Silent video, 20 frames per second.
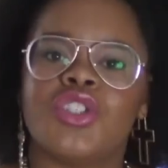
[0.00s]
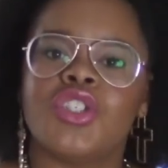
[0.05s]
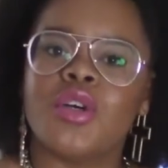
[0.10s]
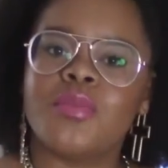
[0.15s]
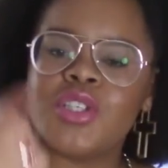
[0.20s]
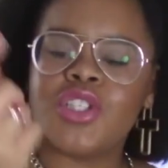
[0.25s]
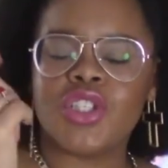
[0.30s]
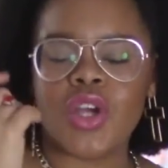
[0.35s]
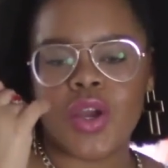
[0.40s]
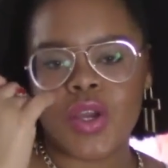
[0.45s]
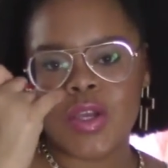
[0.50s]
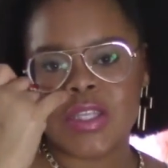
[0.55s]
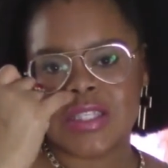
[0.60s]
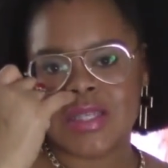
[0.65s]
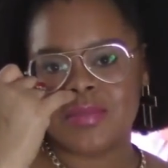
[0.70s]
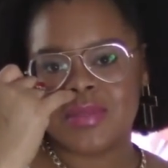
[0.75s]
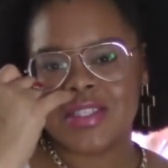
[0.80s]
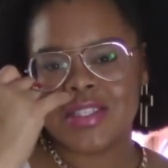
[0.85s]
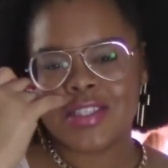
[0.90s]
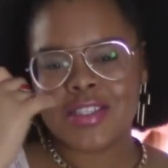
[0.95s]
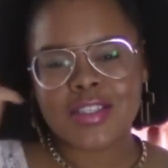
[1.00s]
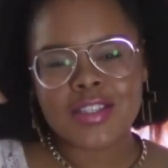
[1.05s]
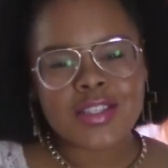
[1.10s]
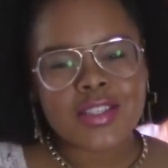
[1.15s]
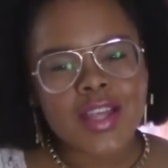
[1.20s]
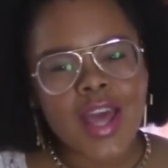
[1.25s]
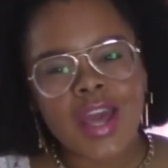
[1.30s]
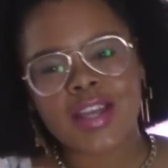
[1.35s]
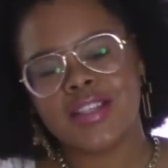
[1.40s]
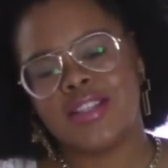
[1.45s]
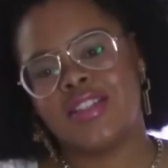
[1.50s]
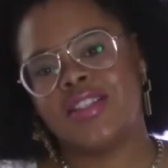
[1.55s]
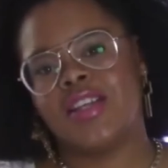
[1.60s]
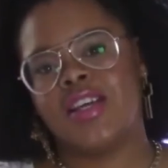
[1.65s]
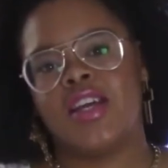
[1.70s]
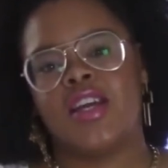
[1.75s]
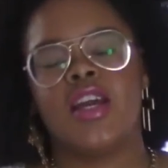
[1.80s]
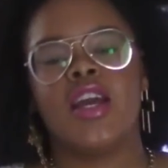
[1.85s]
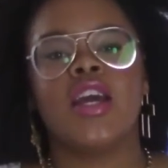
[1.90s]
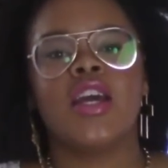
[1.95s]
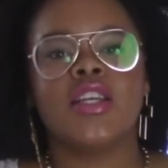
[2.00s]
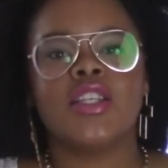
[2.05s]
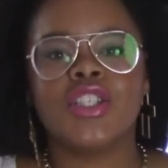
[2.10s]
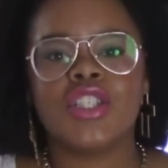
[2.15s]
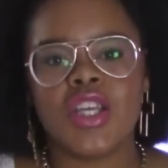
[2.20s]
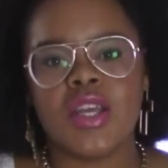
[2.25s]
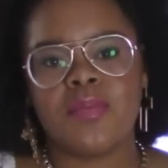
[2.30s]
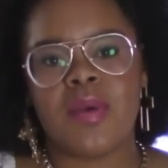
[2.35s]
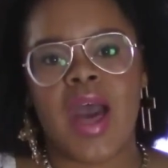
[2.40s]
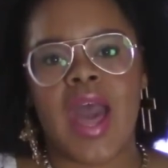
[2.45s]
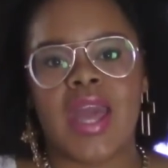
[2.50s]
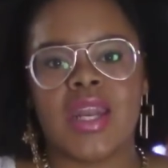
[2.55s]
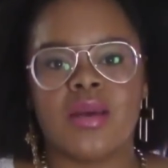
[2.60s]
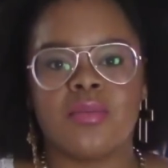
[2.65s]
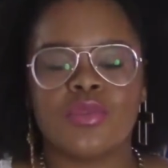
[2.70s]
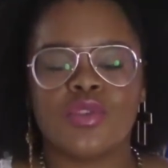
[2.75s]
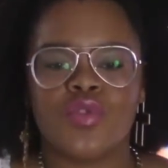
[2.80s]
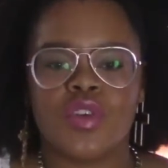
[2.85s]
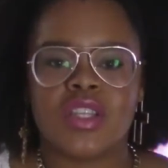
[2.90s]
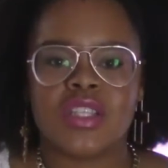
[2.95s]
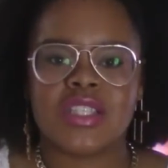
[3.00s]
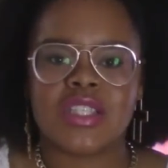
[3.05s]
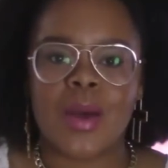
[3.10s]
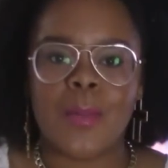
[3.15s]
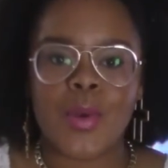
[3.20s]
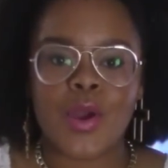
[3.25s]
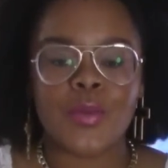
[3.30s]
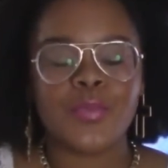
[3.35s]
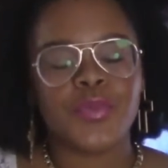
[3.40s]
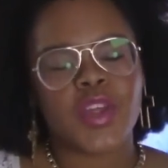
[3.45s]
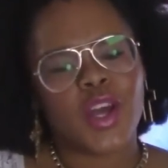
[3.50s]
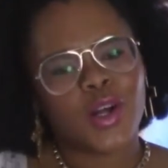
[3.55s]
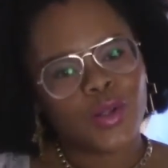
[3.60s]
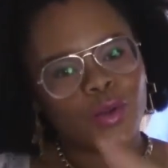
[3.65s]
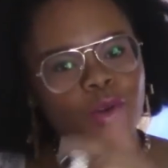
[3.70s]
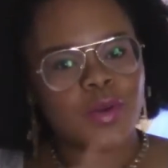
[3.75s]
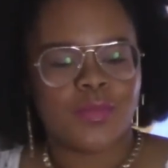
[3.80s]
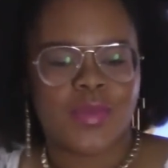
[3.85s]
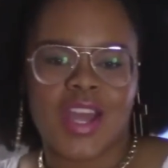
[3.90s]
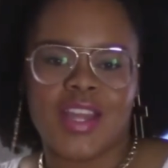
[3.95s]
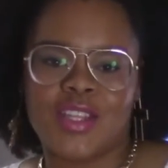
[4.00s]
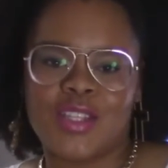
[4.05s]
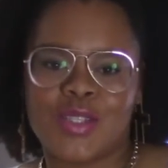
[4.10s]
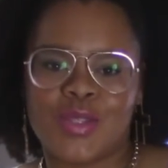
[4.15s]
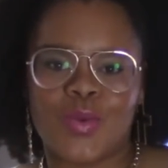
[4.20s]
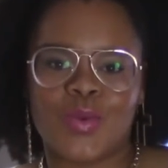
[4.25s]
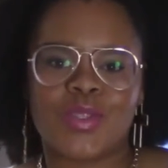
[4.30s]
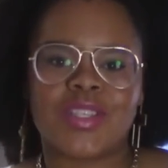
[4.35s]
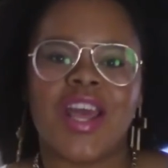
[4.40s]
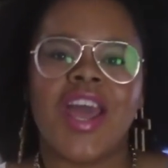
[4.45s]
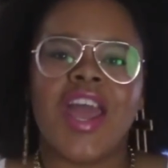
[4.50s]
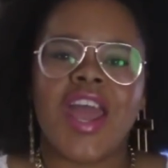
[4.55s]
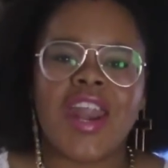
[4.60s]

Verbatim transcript: She'll be showing you some sexy cheap items for the summer, including bathing suits.